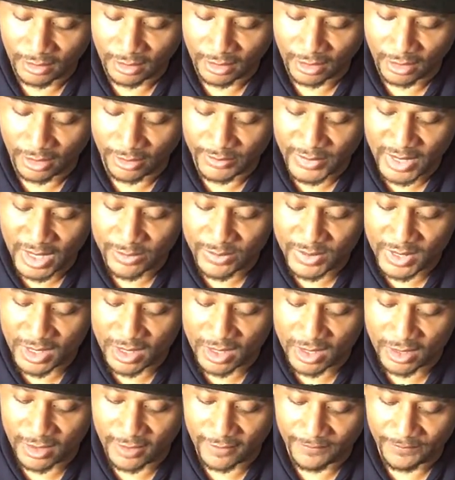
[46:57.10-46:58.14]
or
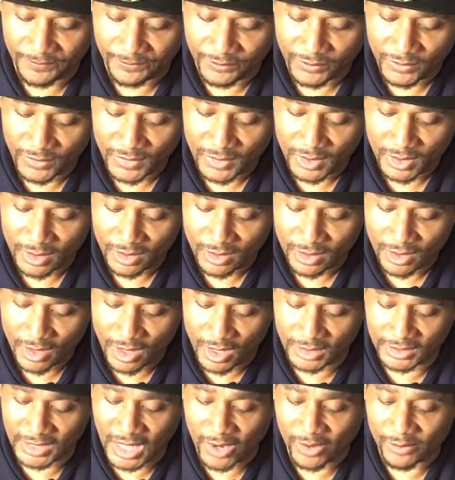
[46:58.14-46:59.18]
maybe
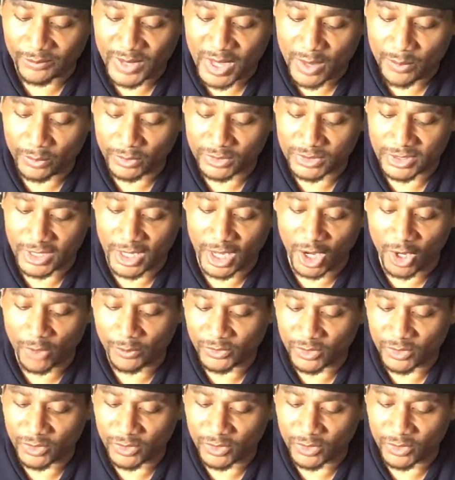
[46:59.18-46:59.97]
allowing people to help